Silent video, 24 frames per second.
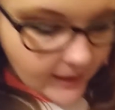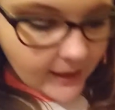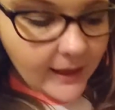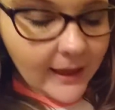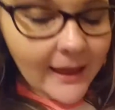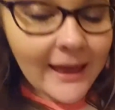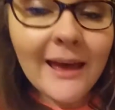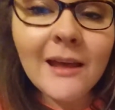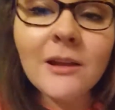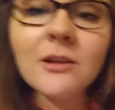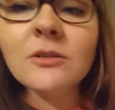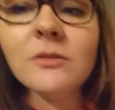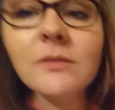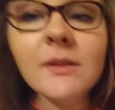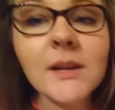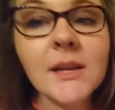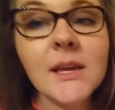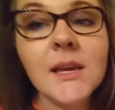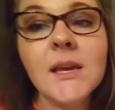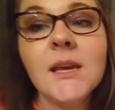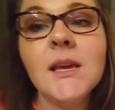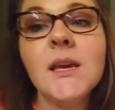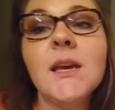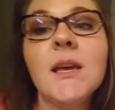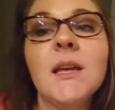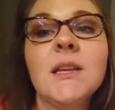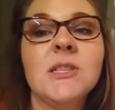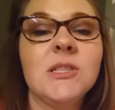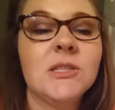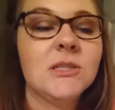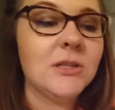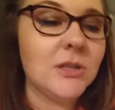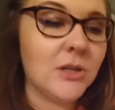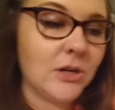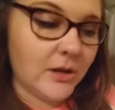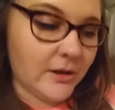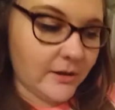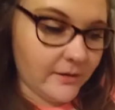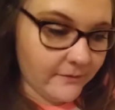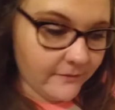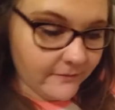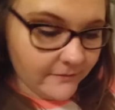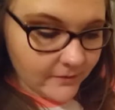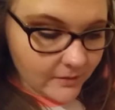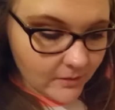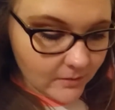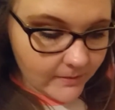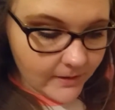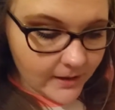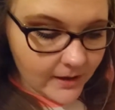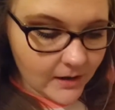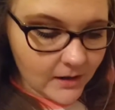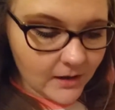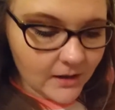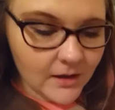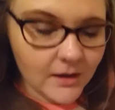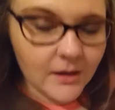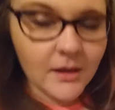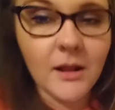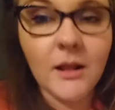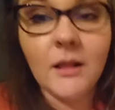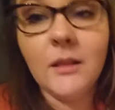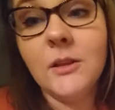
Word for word: I had already. I just don't know how I feel about it.